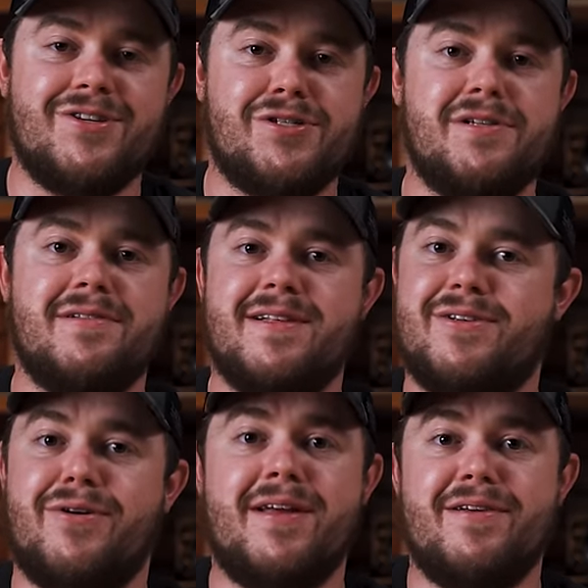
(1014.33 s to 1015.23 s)
engine
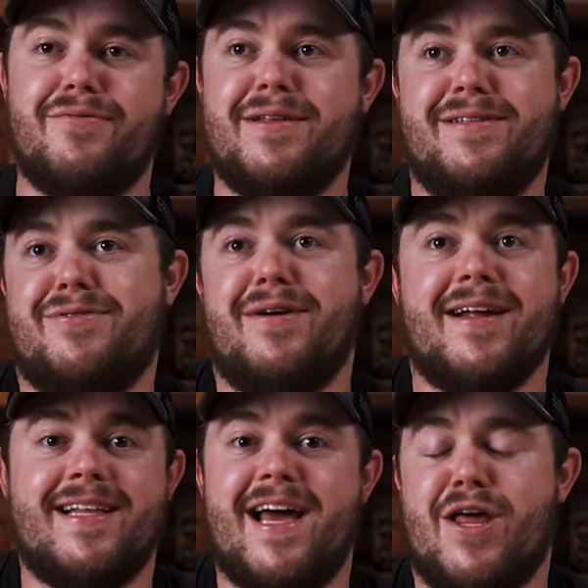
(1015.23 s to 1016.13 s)
that's already only
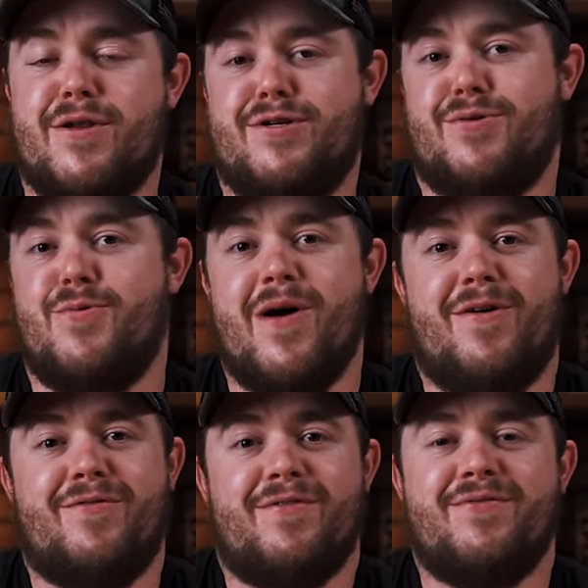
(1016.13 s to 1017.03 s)
starting at like
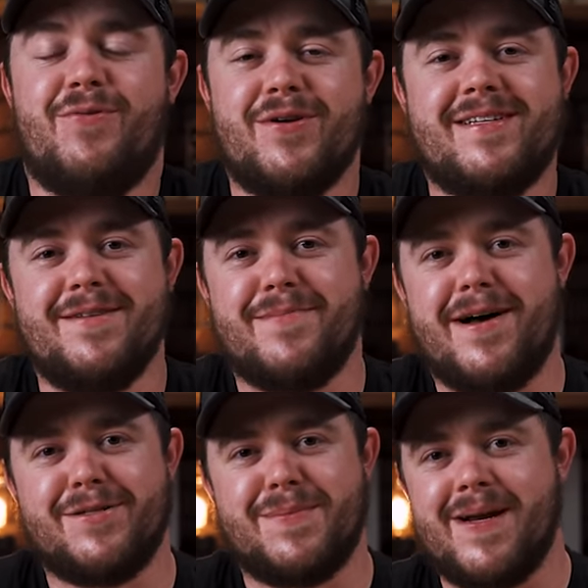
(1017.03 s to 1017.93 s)
12 or 14
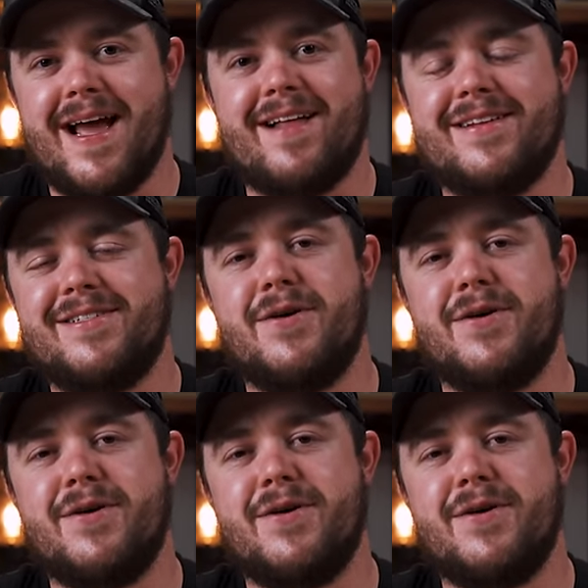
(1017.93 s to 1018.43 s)
miles per gallon.